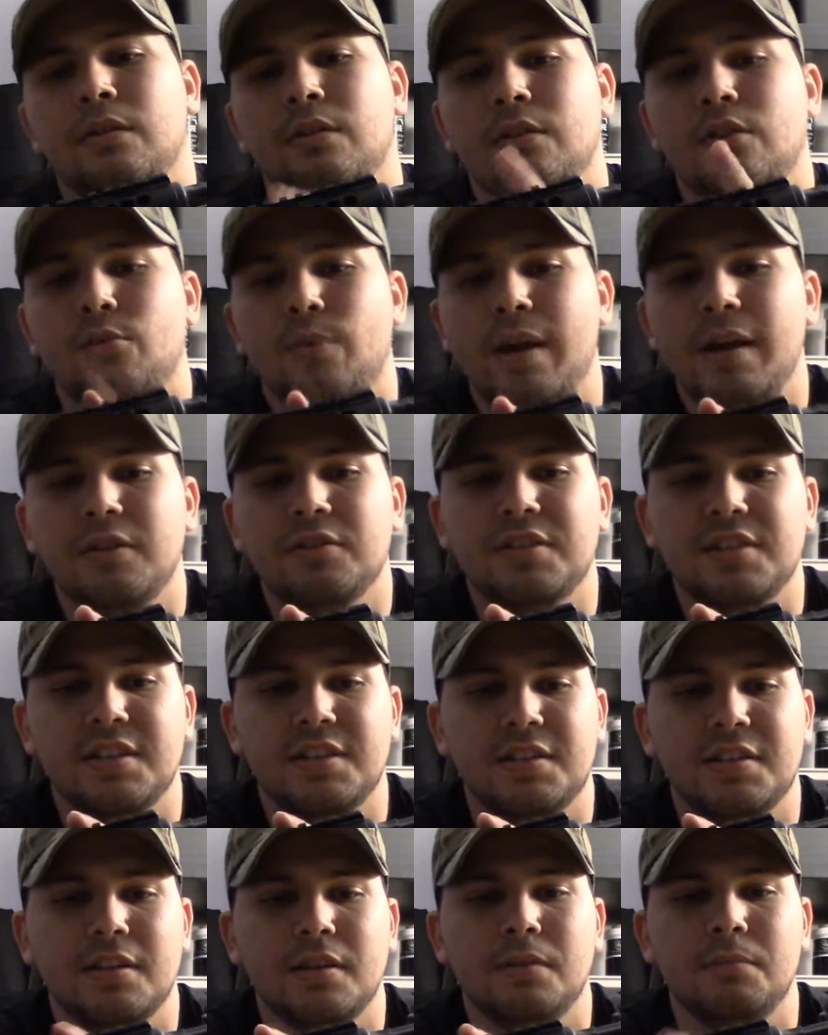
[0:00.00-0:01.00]
rail
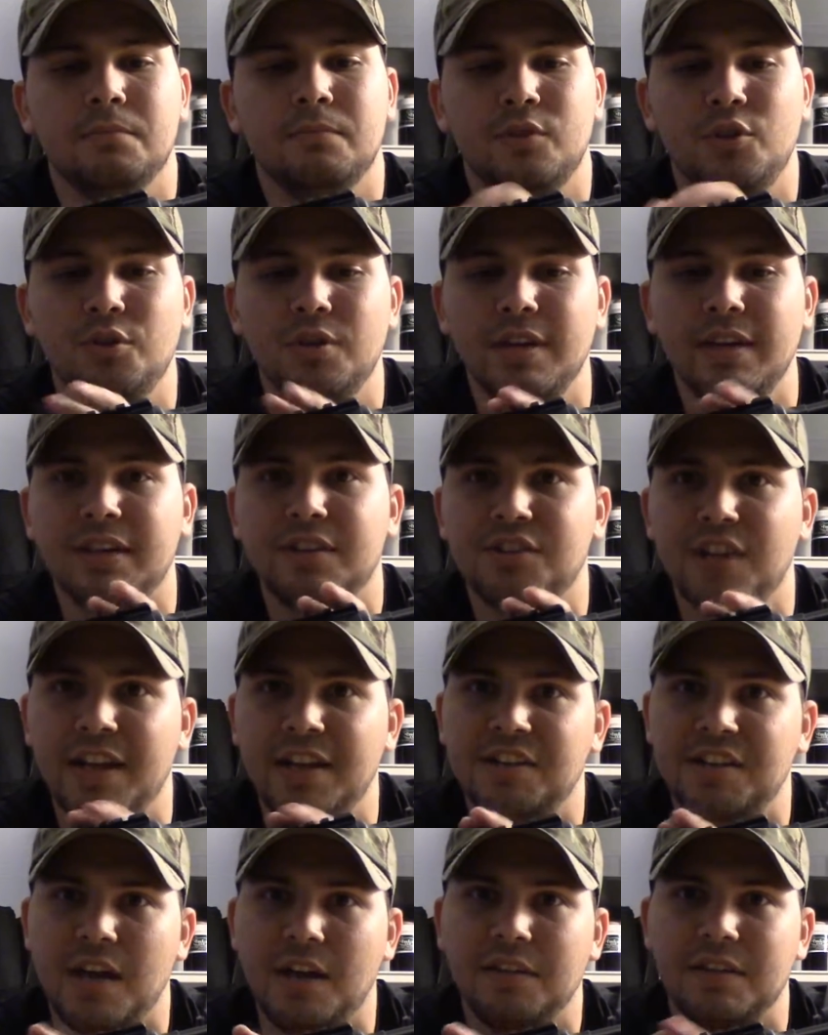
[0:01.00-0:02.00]
system, you can
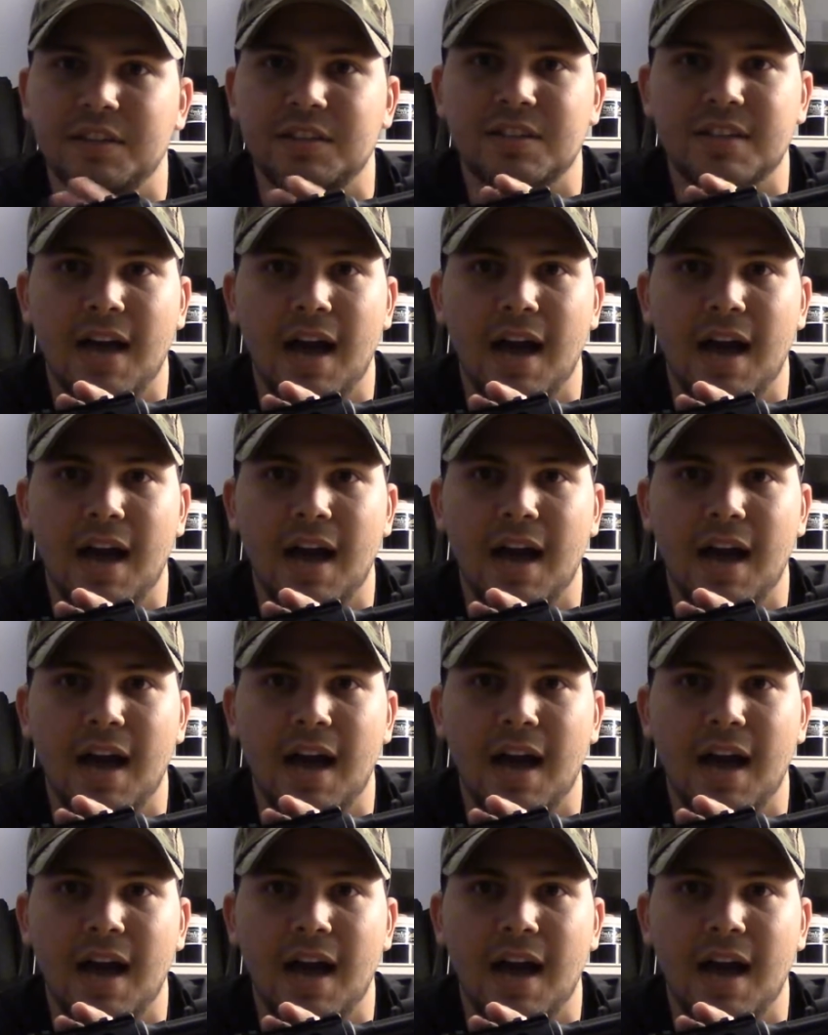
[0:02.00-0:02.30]
change out these